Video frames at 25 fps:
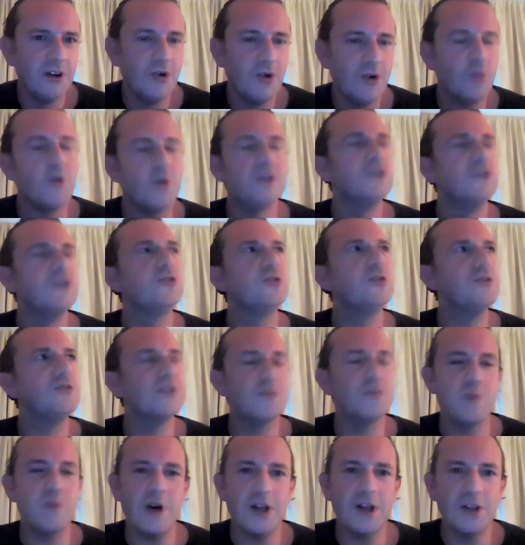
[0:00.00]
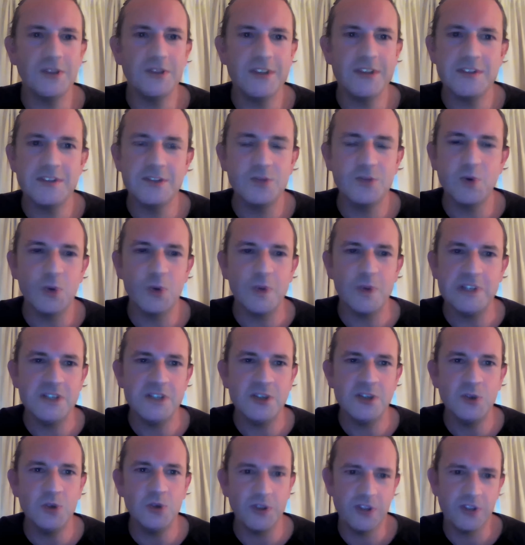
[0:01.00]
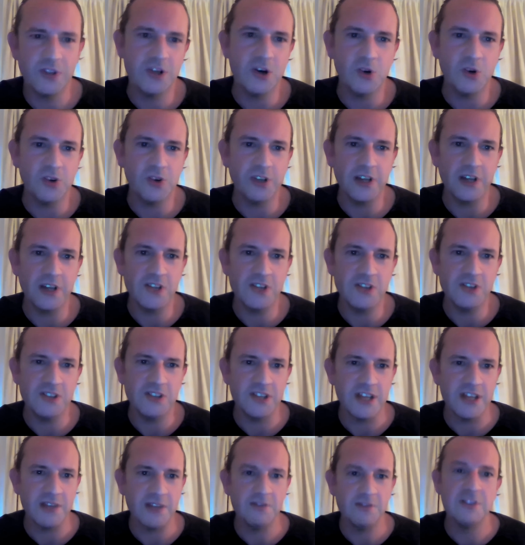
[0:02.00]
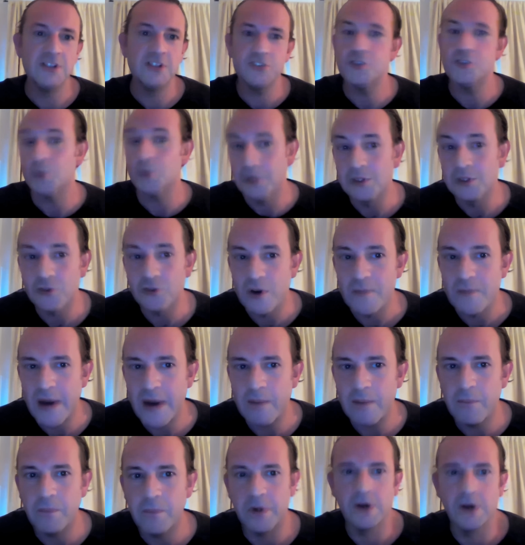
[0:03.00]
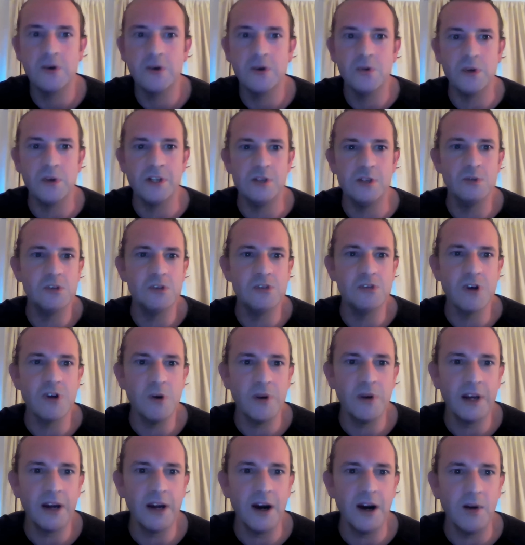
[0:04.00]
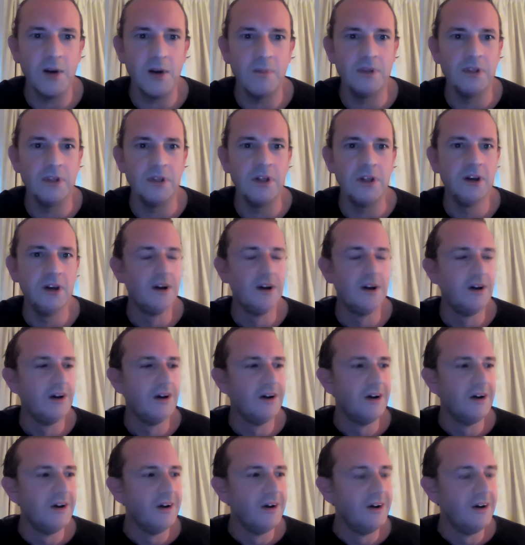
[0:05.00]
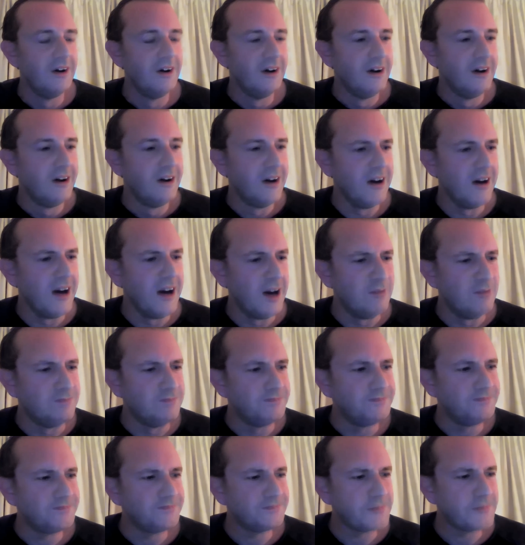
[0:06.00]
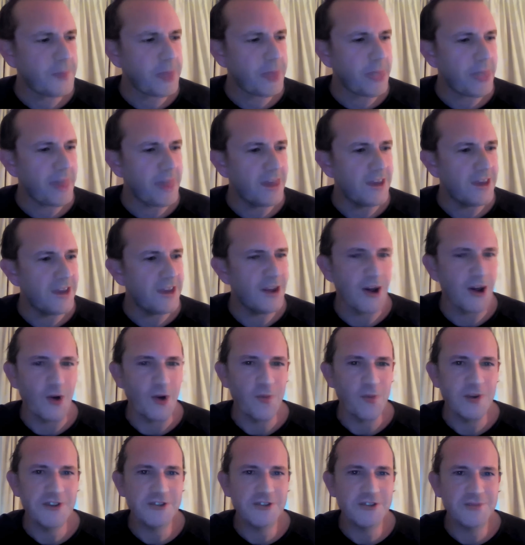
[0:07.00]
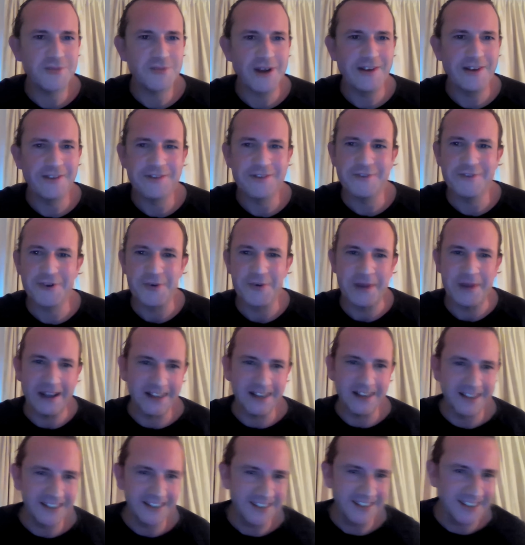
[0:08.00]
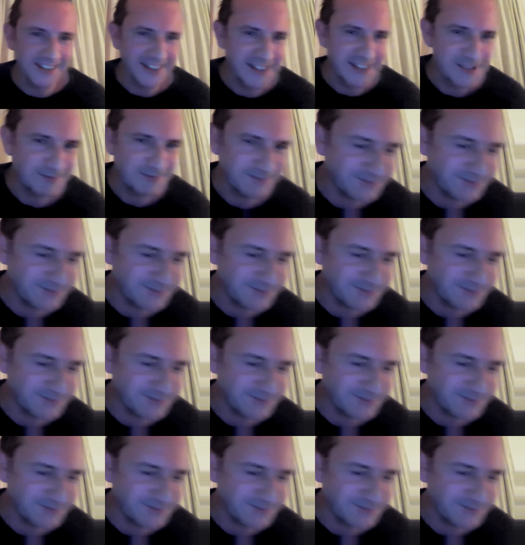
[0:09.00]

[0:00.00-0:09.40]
one sort of said, well, this is what we do at the congregation, David, as you will remember when you were growing up. And, um, you know, which went through me like a...